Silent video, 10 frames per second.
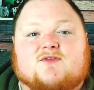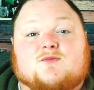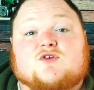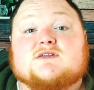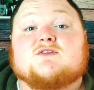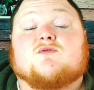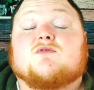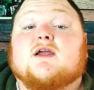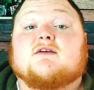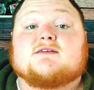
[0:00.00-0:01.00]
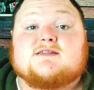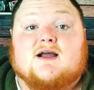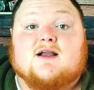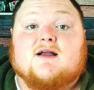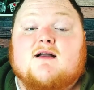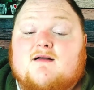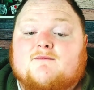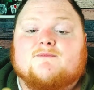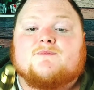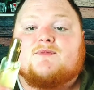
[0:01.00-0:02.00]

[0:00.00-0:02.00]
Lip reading: from crystalfragrance.com.